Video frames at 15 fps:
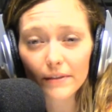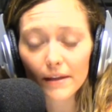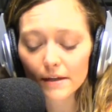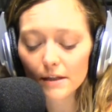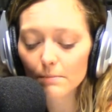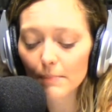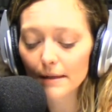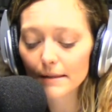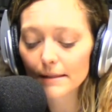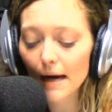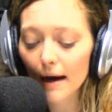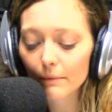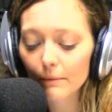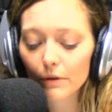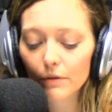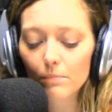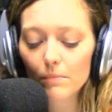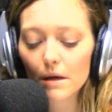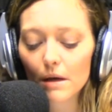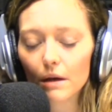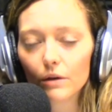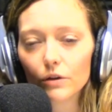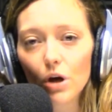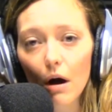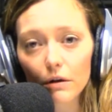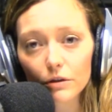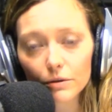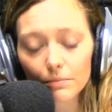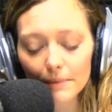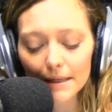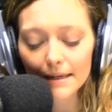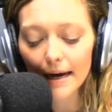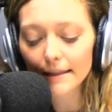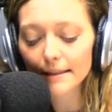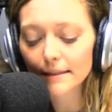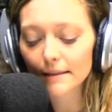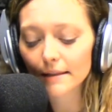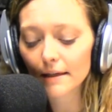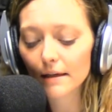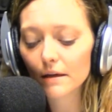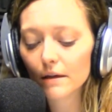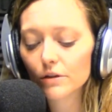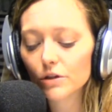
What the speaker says: They spent time with me, talked to me nicely,